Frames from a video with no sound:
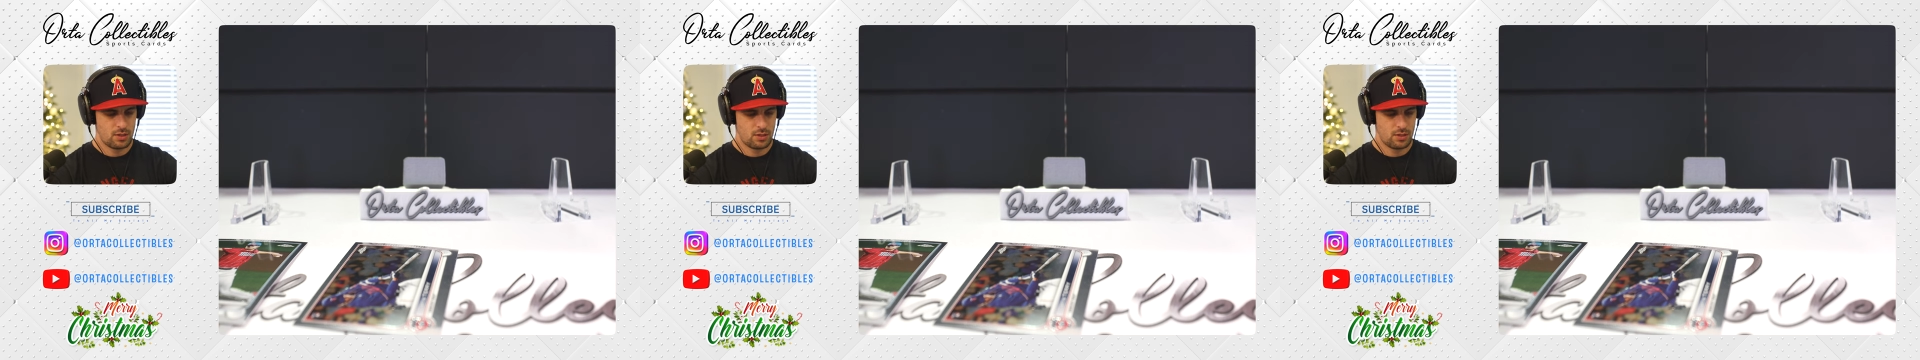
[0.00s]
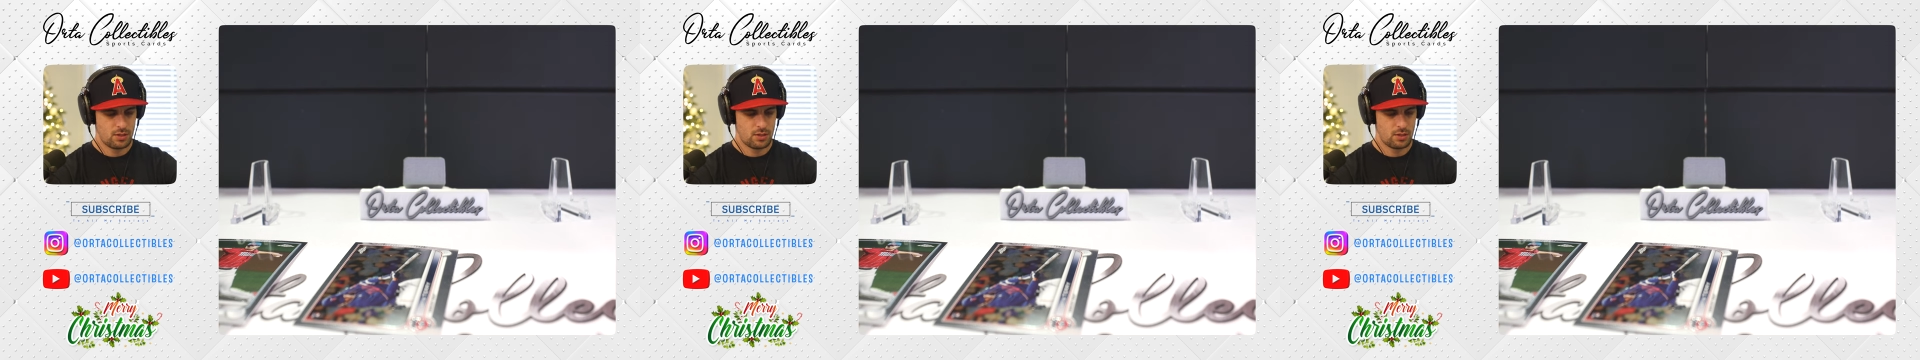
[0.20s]

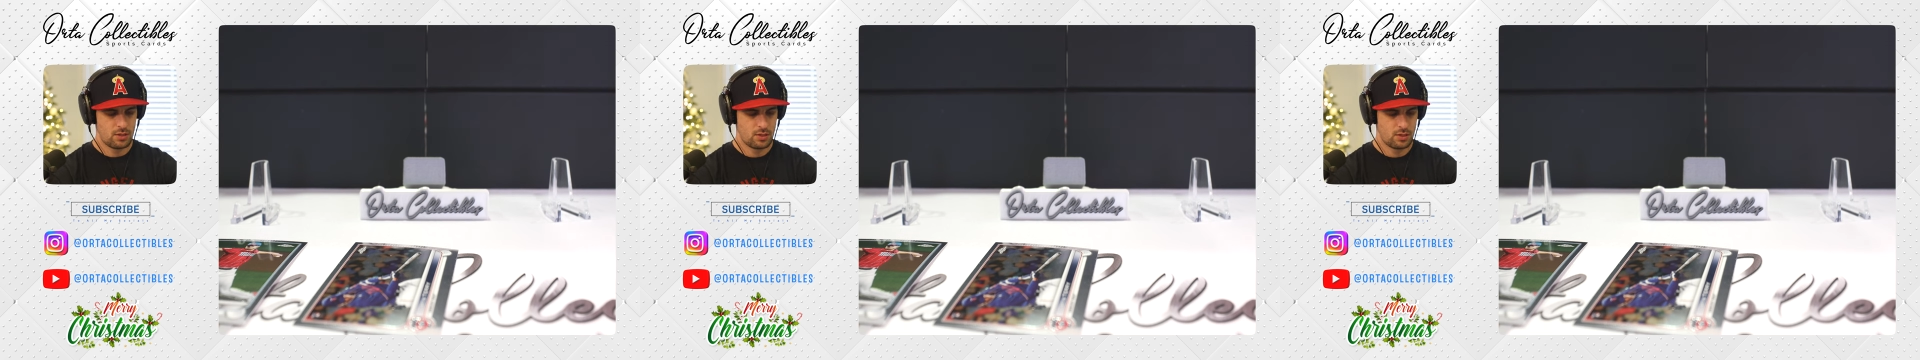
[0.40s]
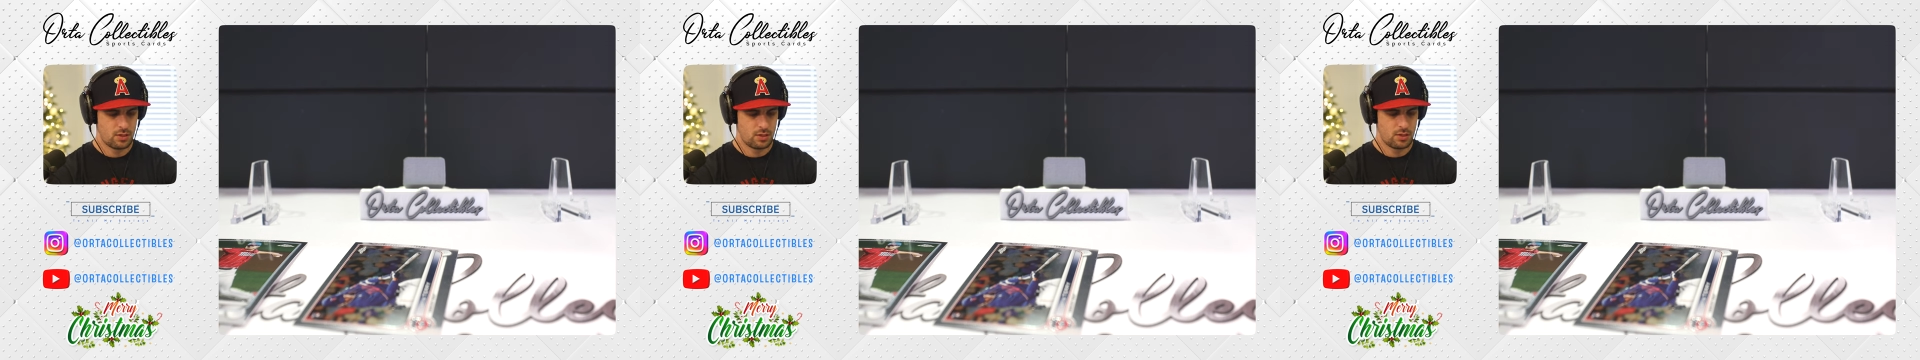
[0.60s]

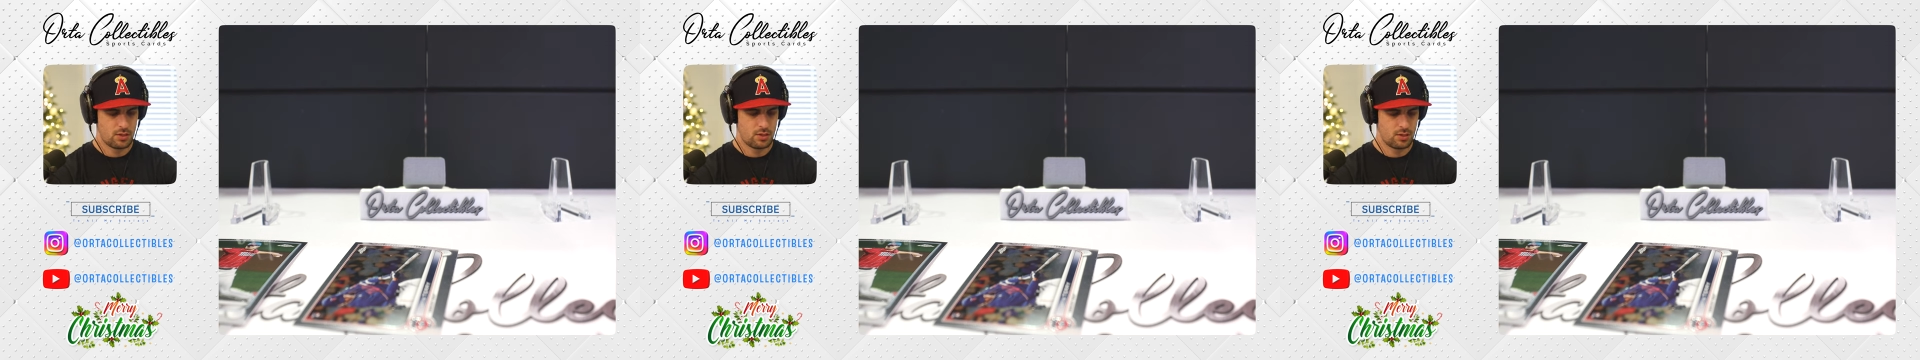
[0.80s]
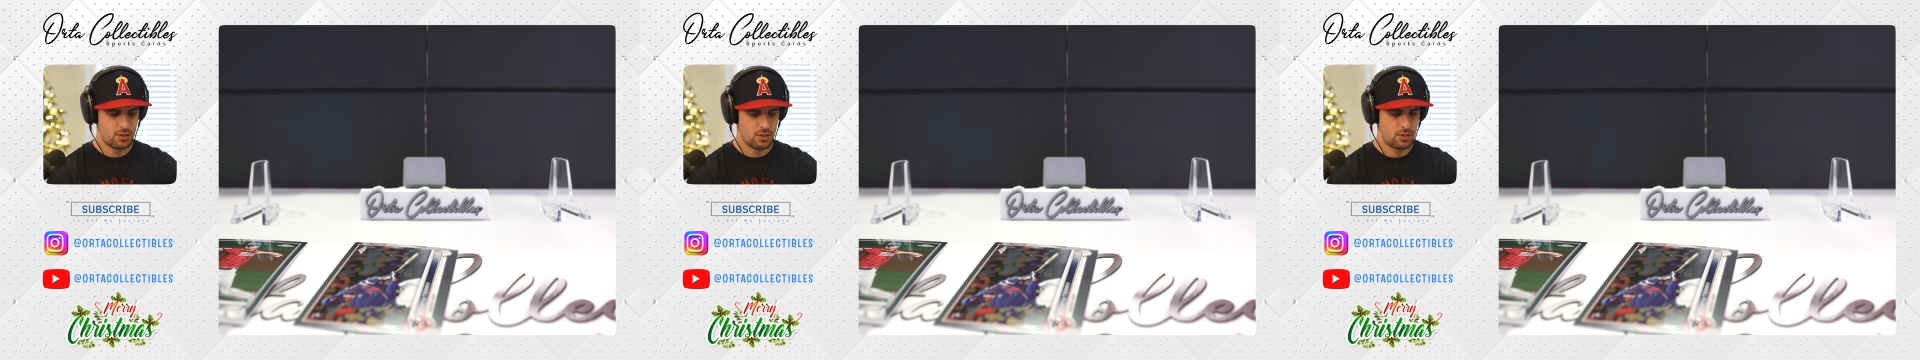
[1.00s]

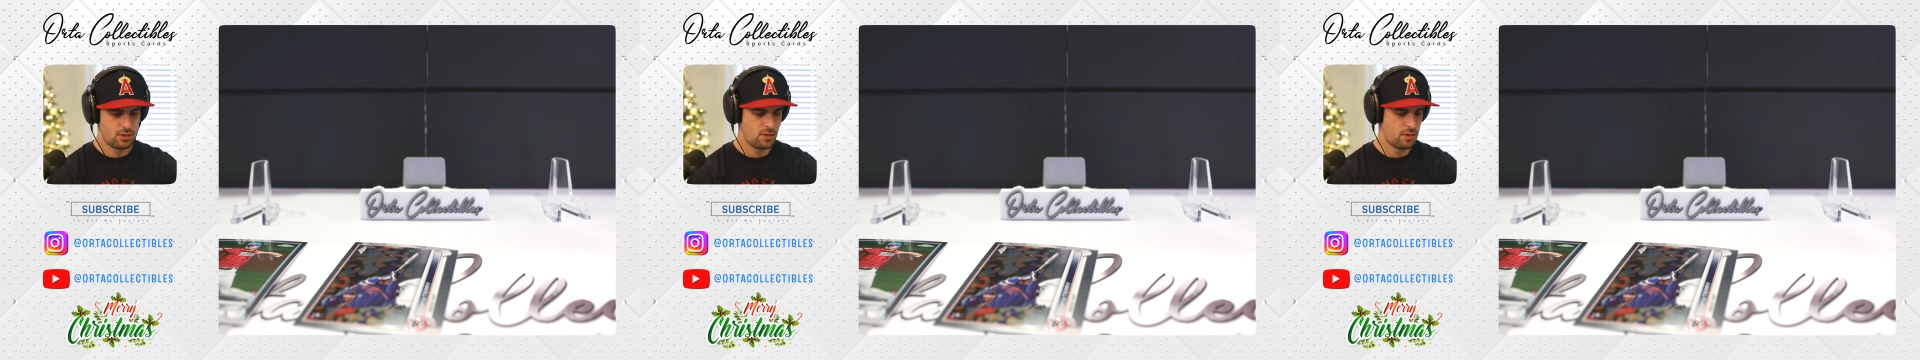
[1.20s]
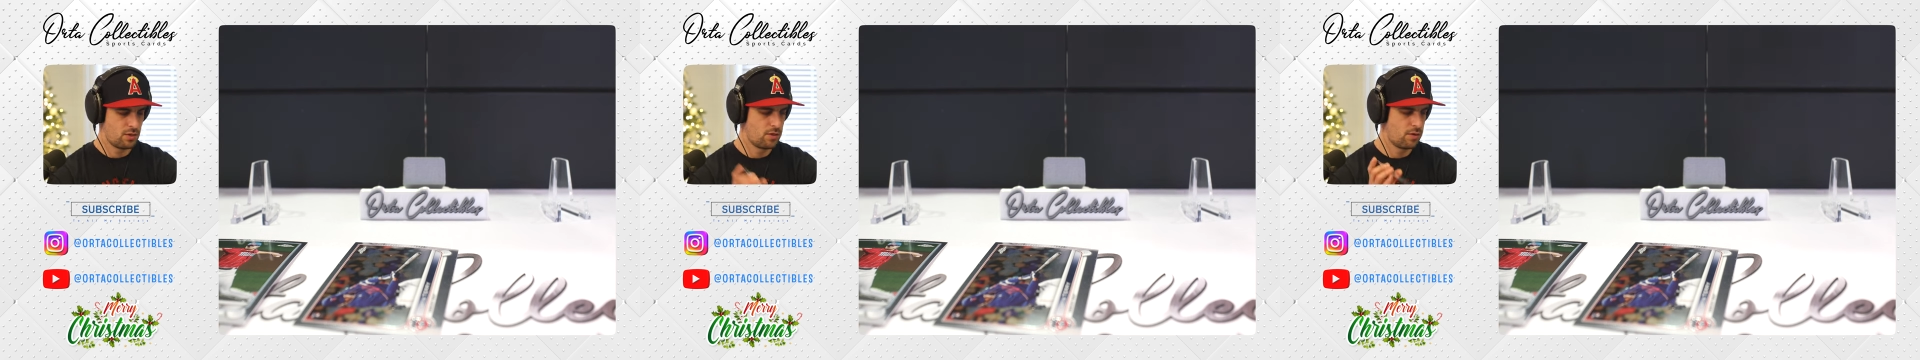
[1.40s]

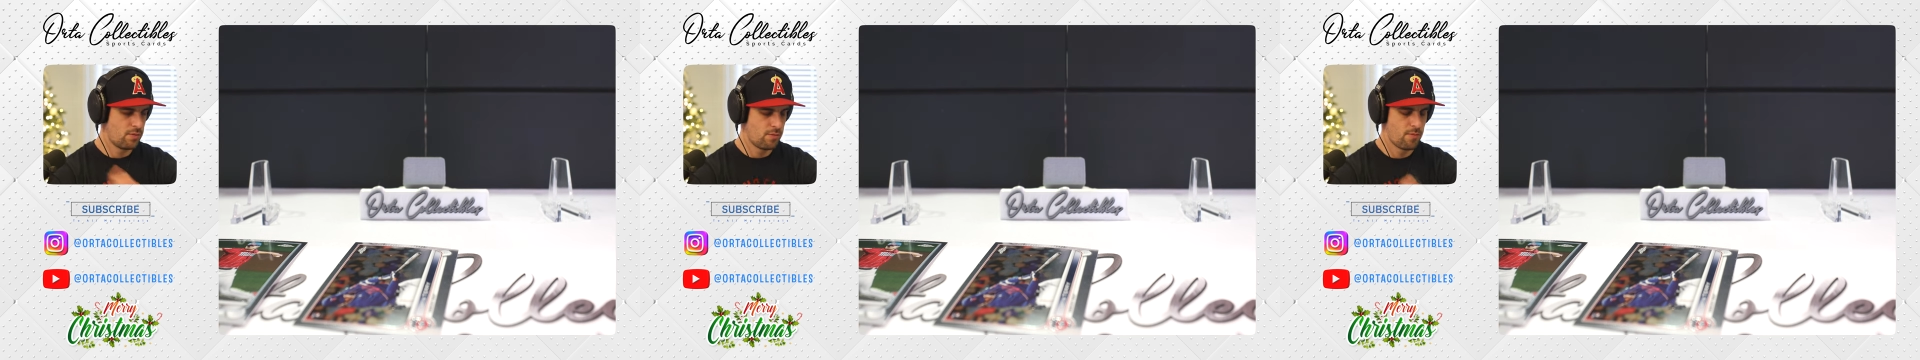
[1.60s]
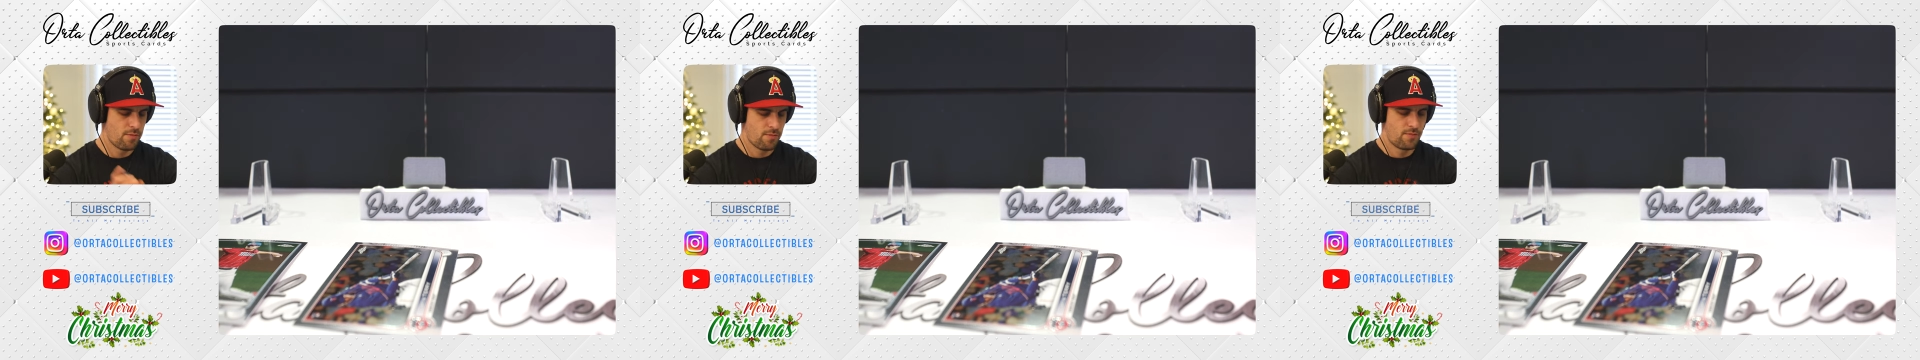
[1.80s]

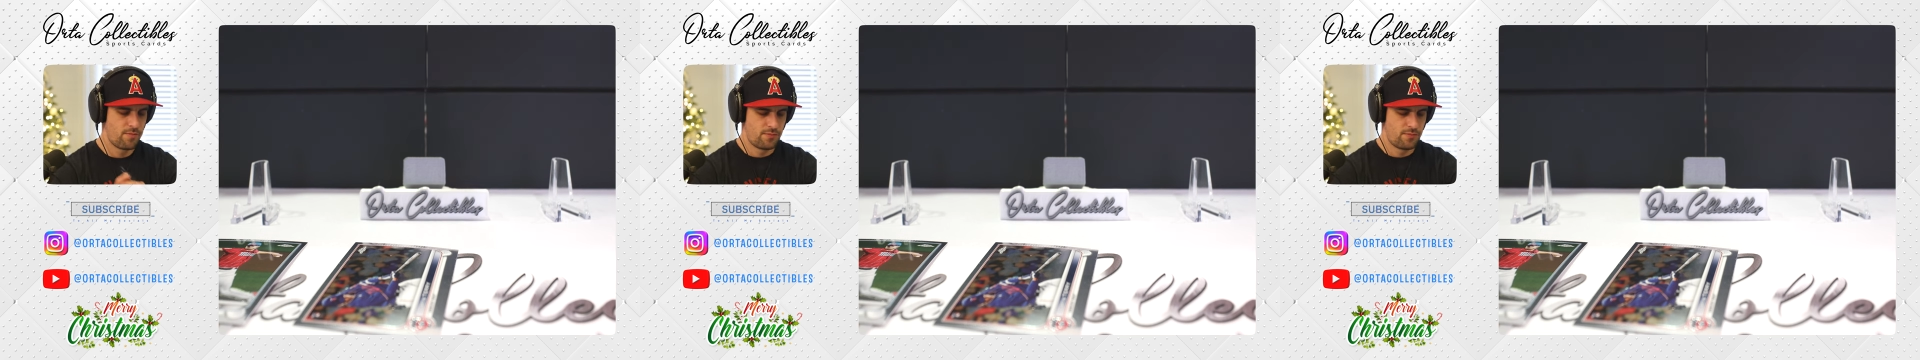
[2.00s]
(no one is talking)